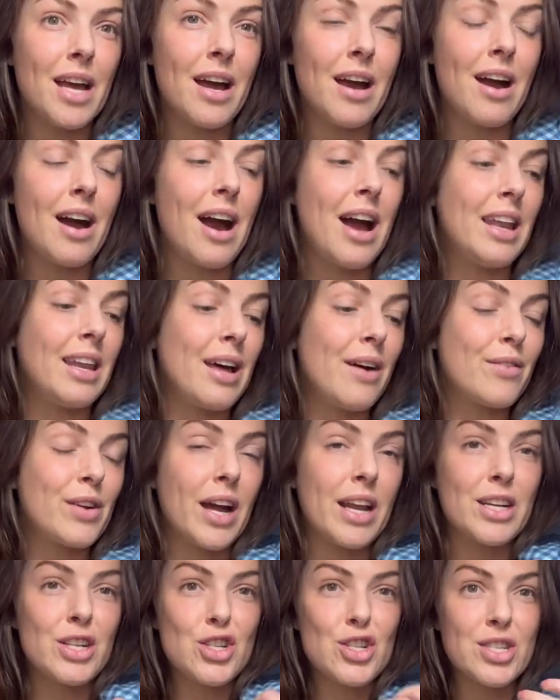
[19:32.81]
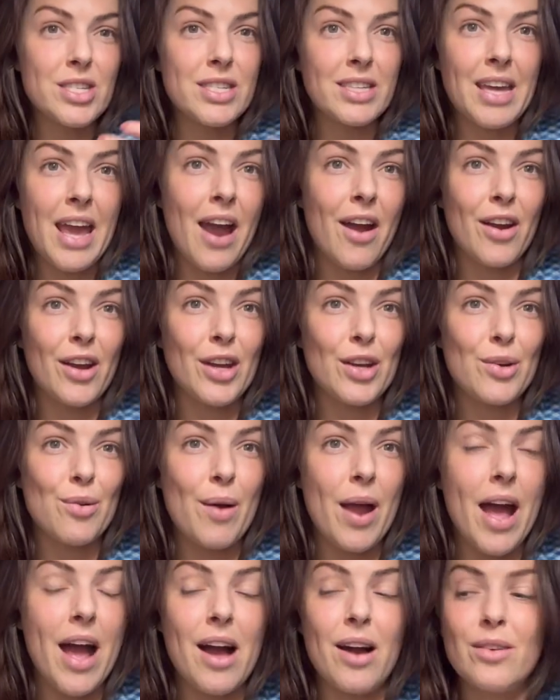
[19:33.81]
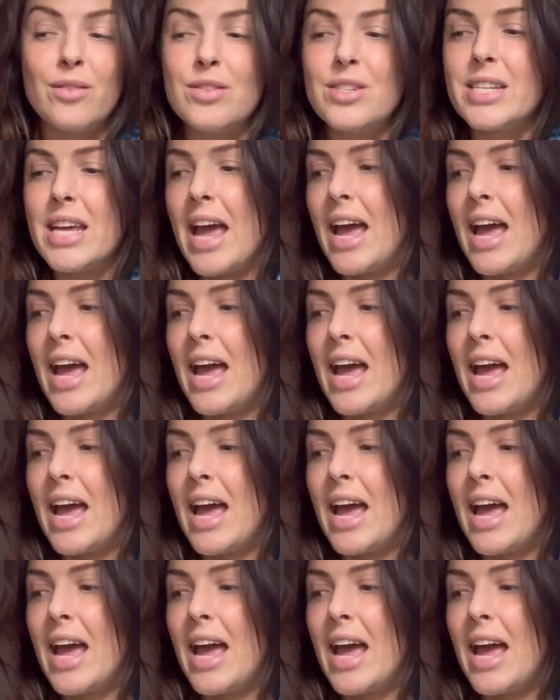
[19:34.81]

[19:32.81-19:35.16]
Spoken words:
I love kind of just carrying it around,